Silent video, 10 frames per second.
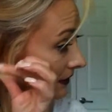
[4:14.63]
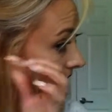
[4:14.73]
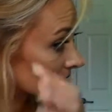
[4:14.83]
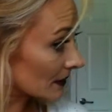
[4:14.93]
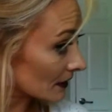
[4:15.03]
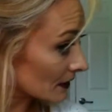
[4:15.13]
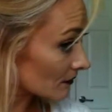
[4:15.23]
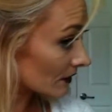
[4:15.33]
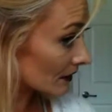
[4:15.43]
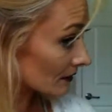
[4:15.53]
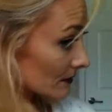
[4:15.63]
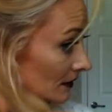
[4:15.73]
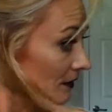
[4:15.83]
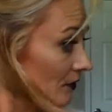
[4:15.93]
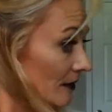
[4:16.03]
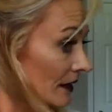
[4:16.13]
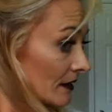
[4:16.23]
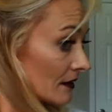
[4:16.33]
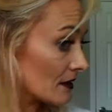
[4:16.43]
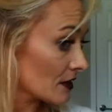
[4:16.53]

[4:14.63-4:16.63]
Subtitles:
not a minute, but a little bit.